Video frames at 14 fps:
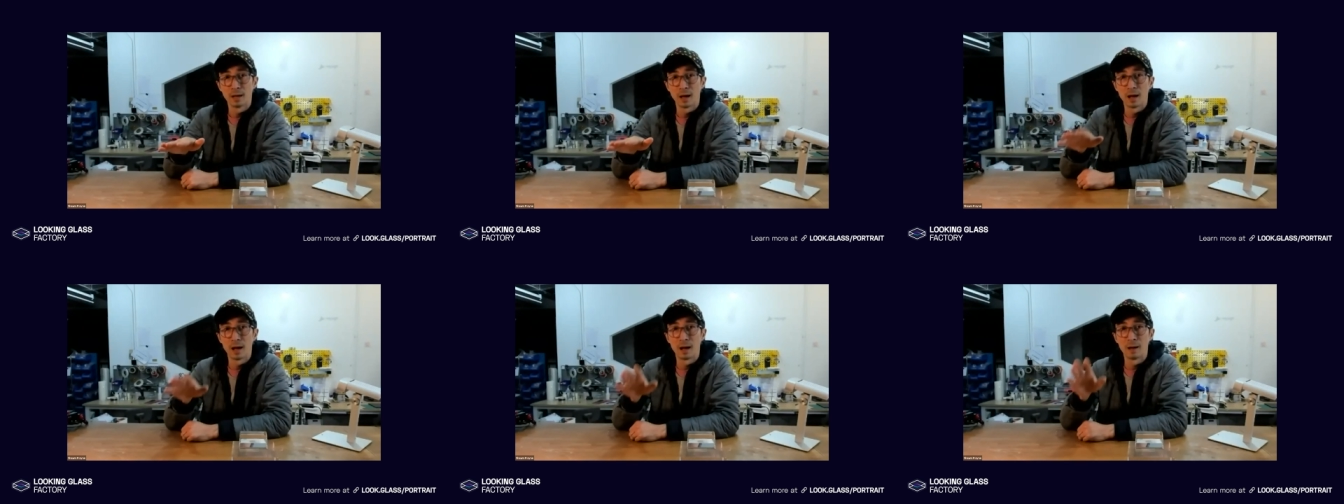
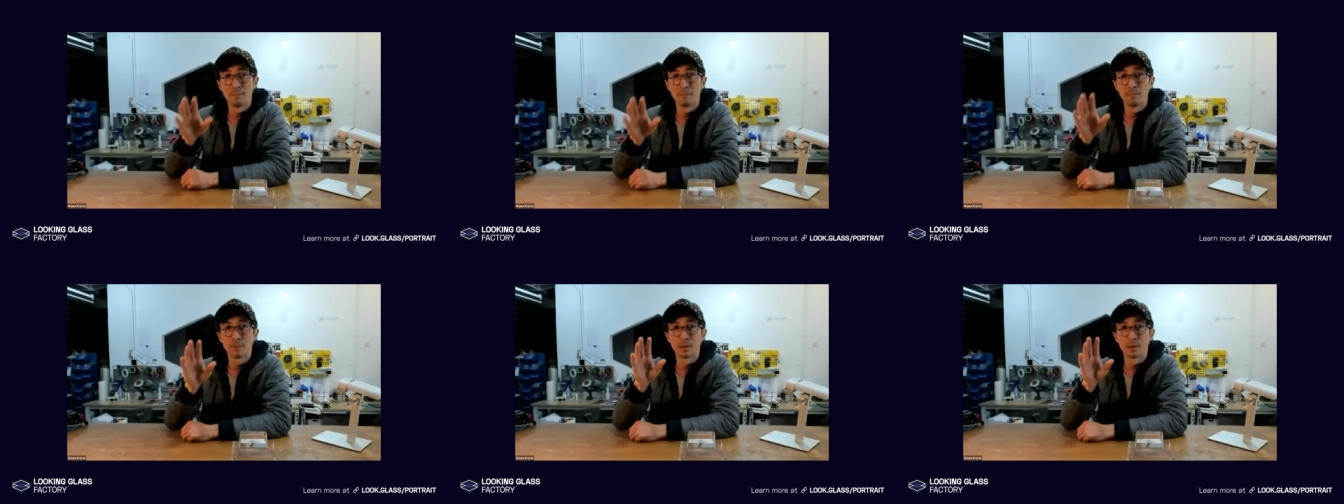
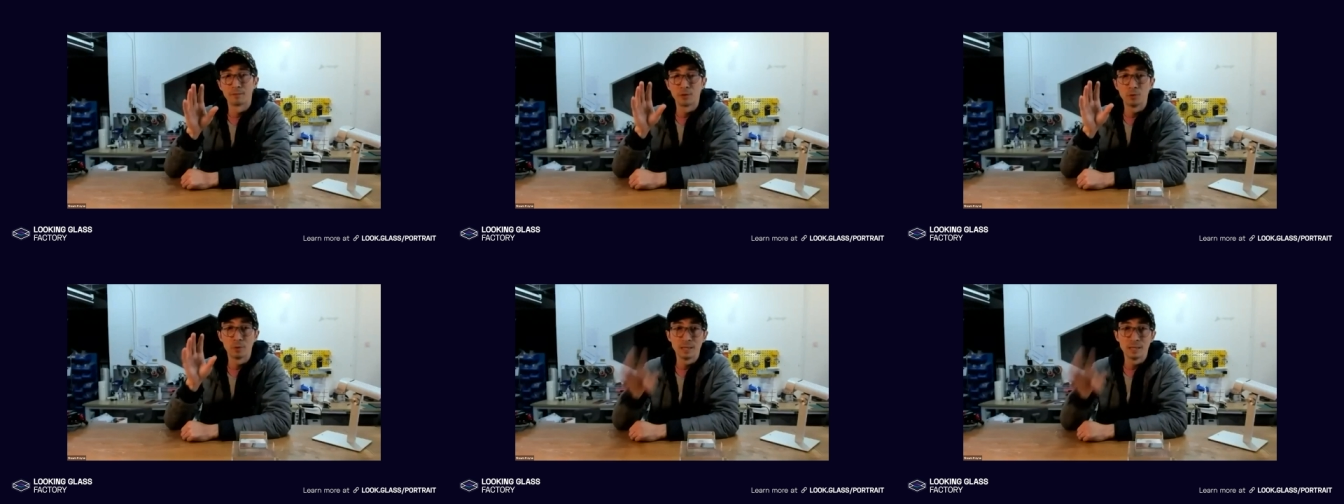Um, a
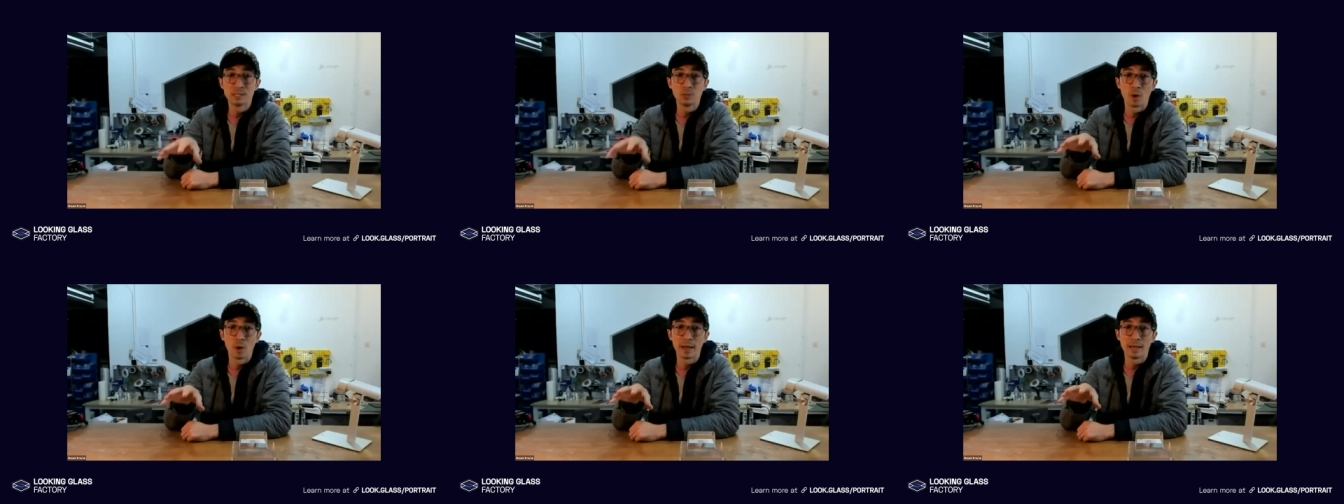few easy
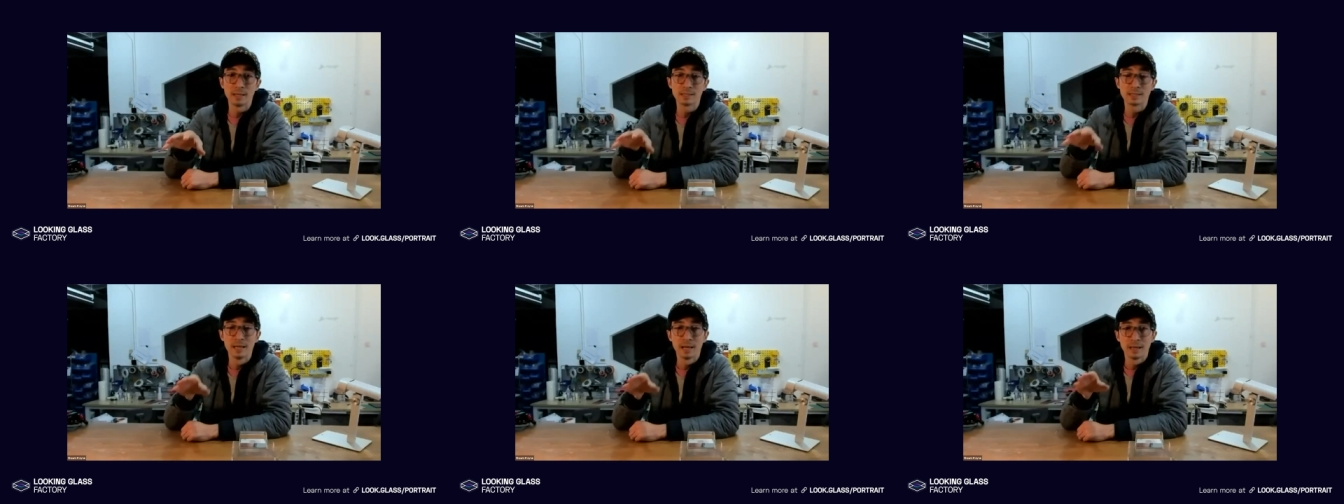
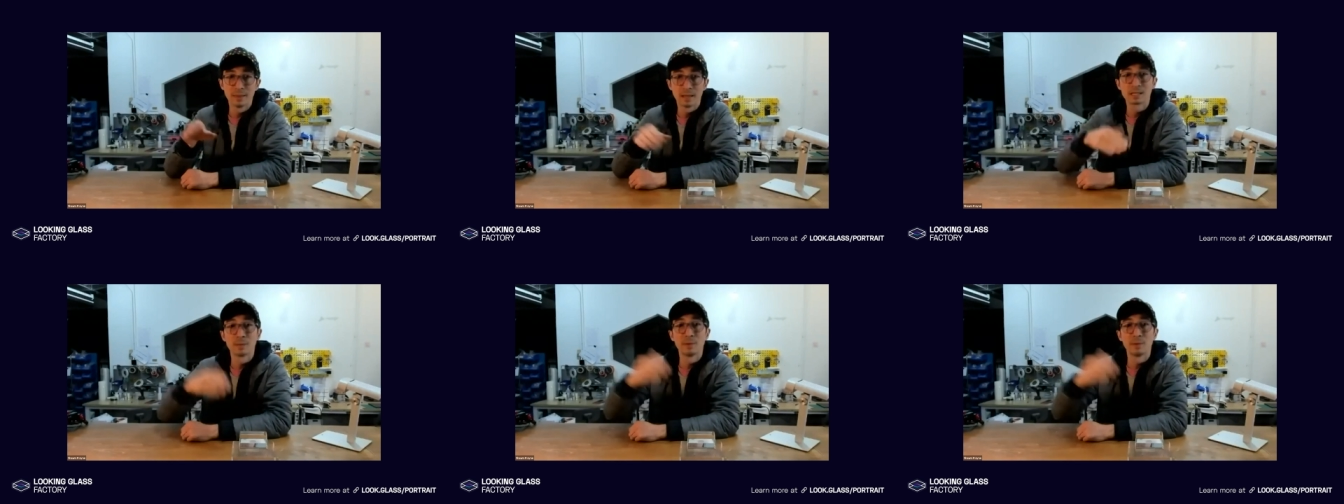ways, and then
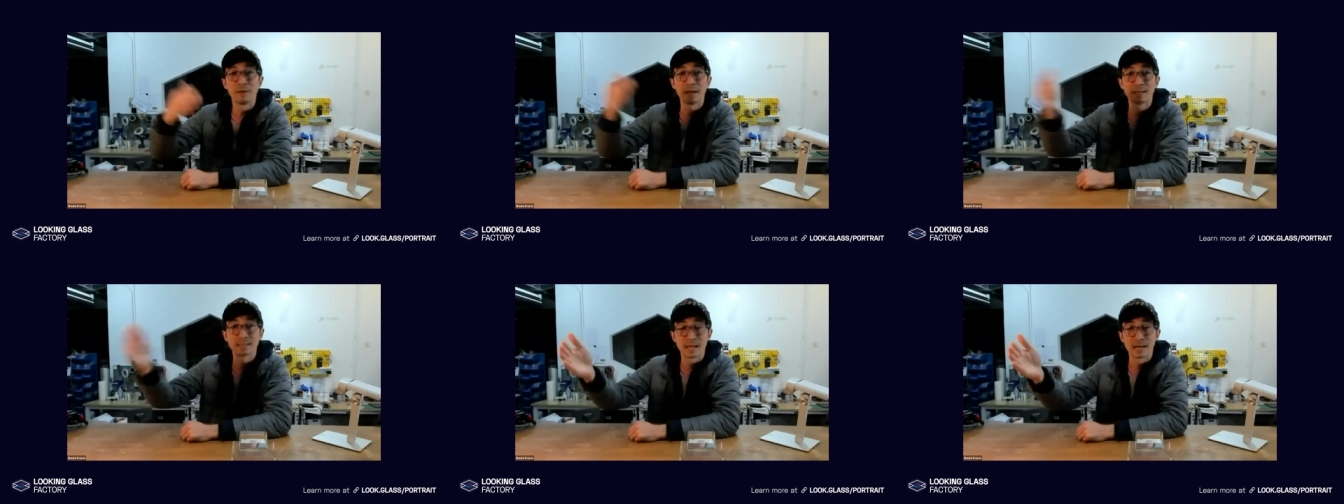some
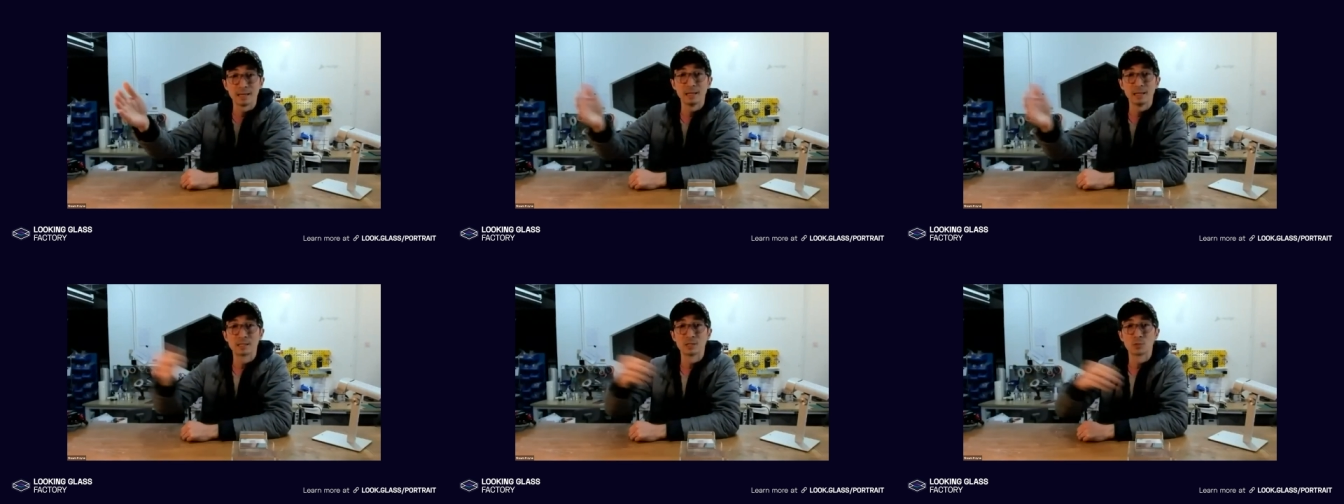advanced
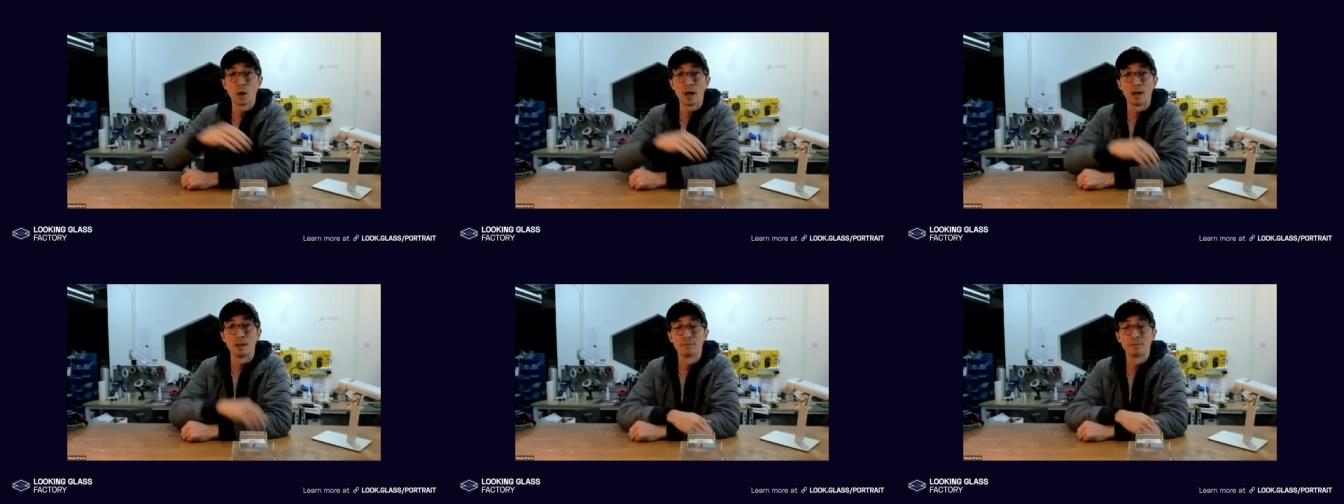techniques as
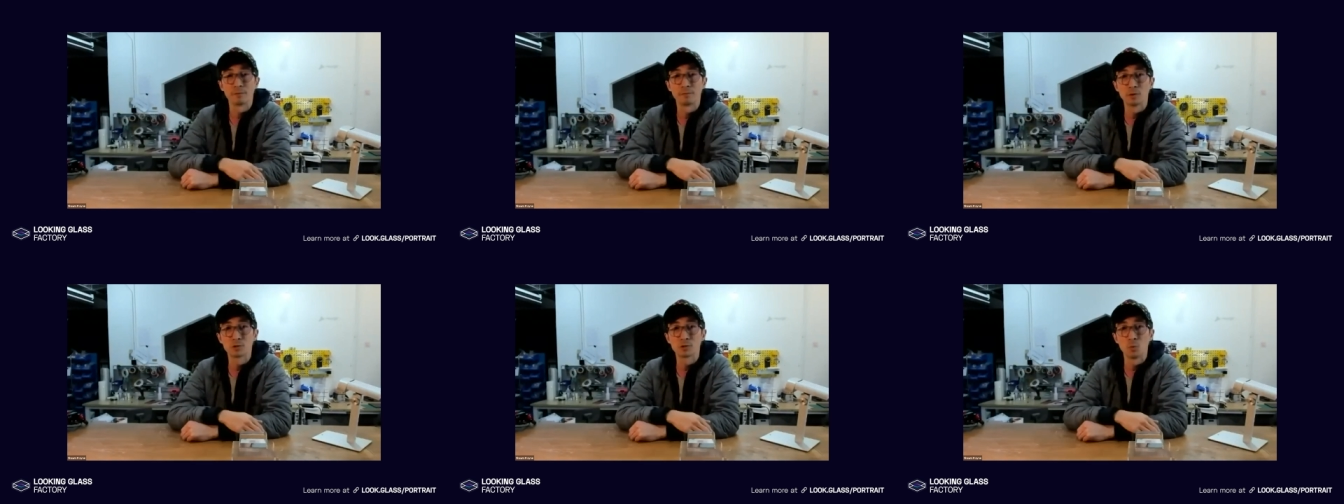well for
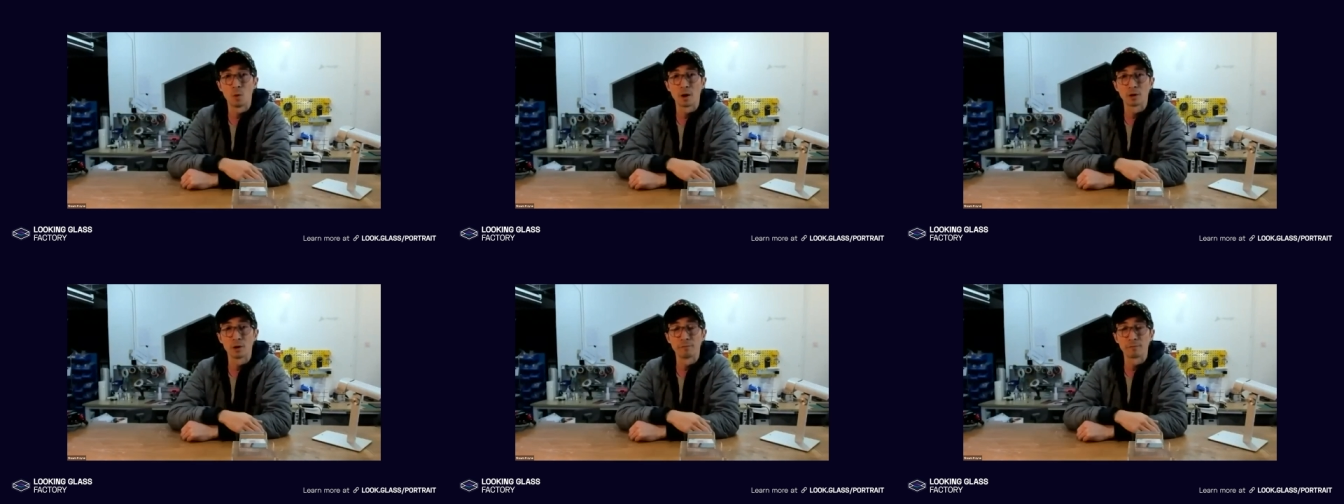folks who
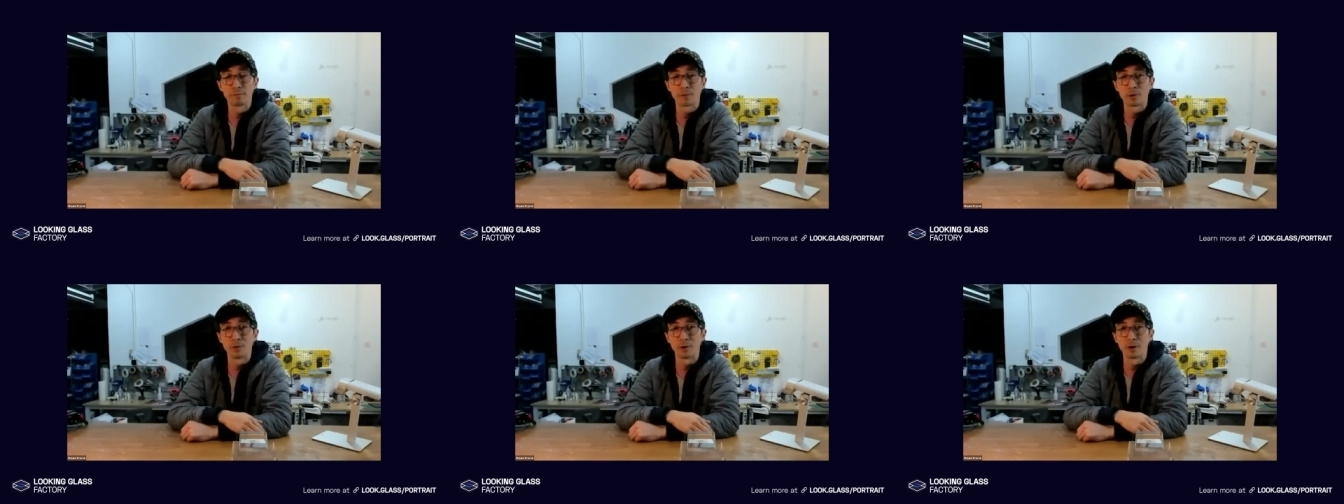wanna go
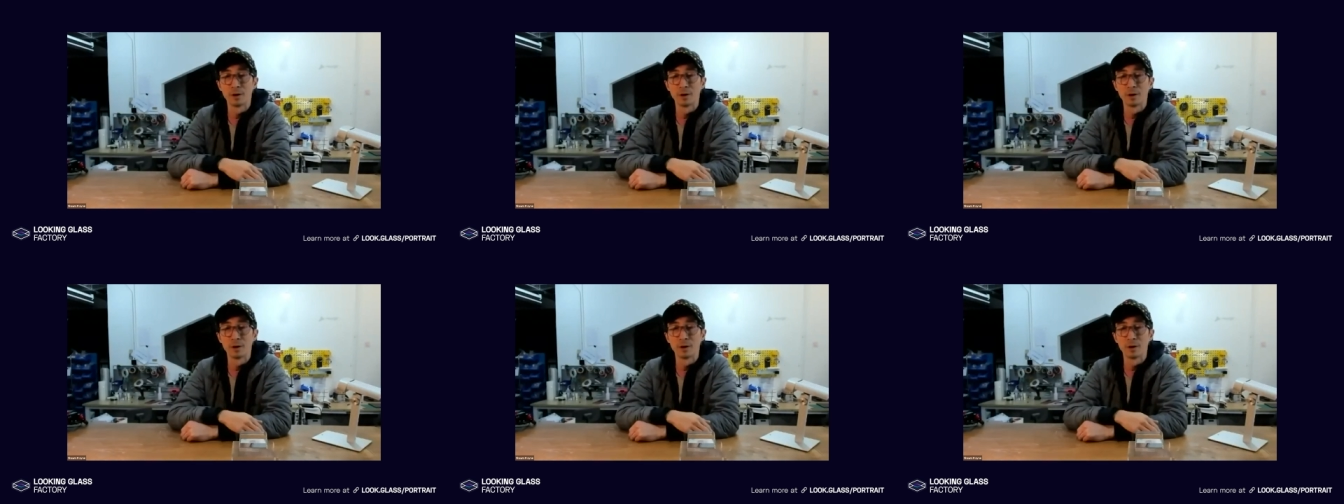further.